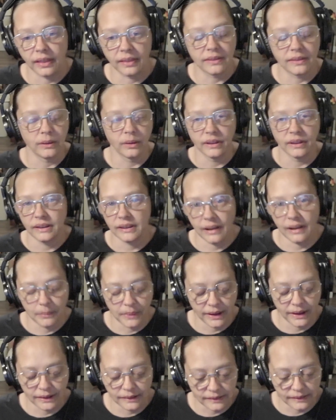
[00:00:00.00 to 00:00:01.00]
It's the only time
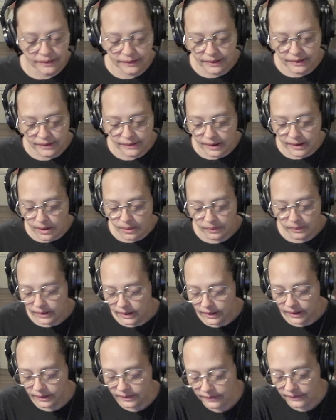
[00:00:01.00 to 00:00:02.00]
I get to sit down,
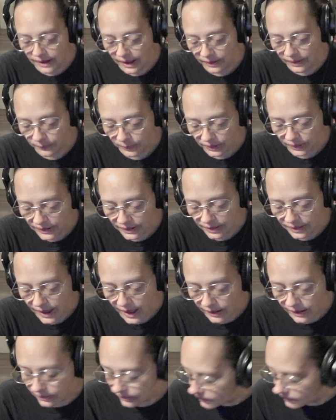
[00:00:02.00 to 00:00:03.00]
and it's not really
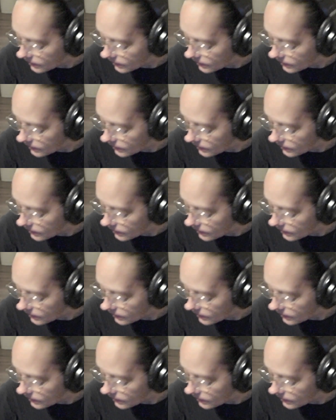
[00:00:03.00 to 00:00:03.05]
that